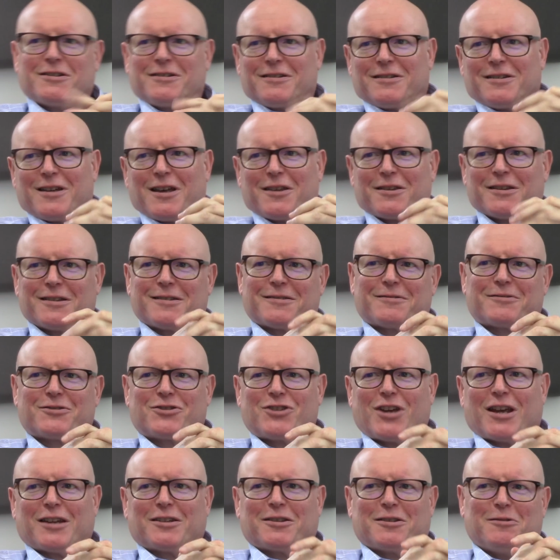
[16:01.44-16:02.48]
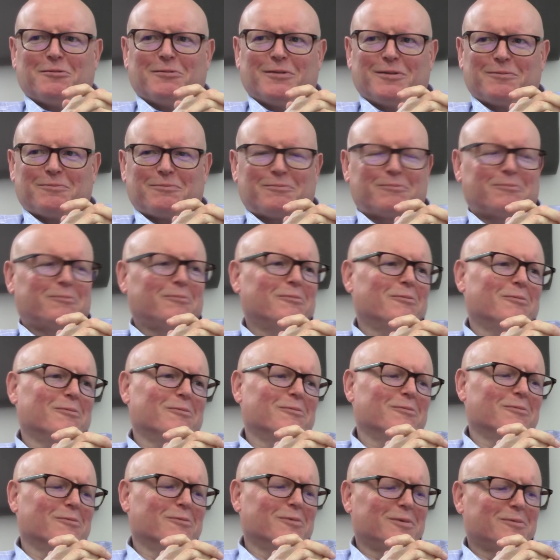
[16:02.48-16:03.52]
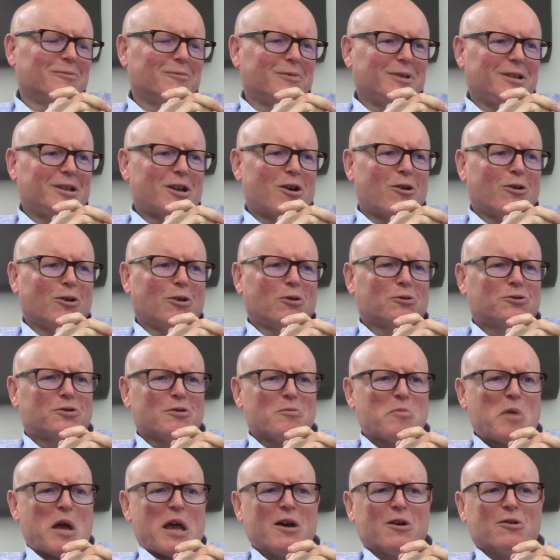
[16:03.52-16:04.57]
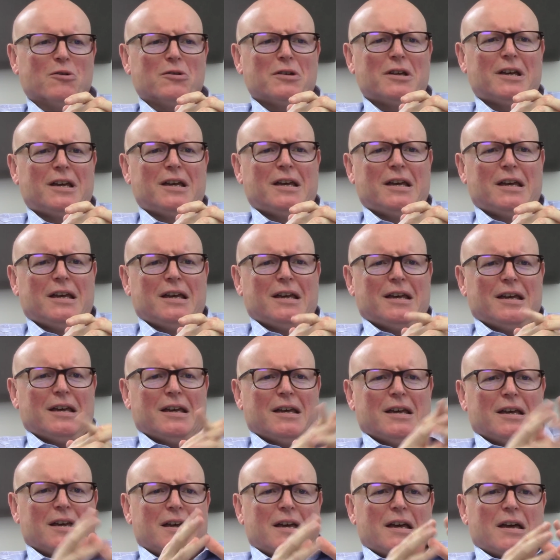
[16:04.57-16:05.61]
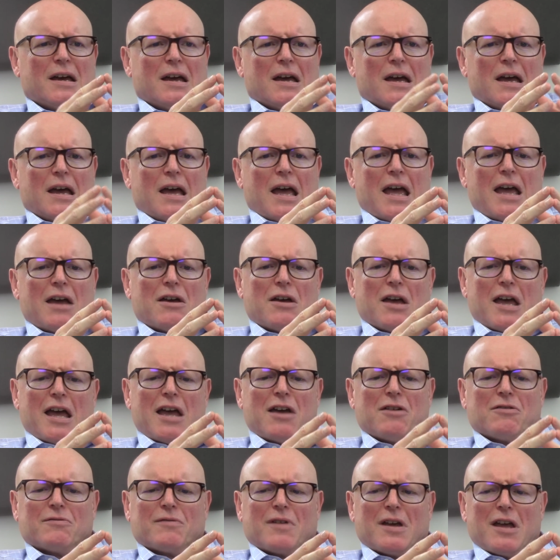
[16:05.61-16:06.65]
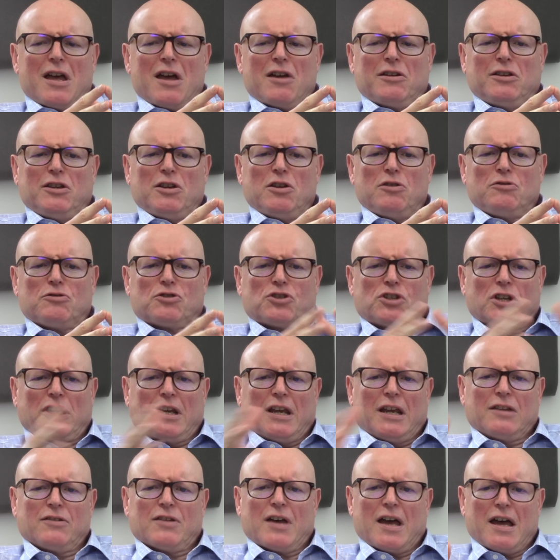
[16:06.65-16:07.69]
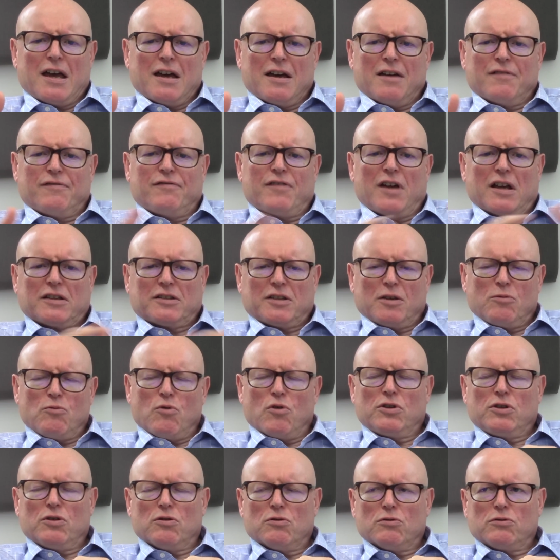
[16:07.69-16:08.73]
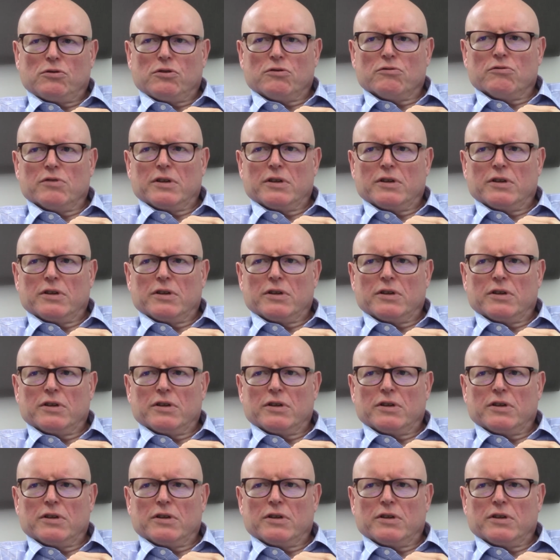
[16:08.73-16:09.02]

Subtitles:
another sector that we know a lot about. How are you seeing that affecting what you're doing?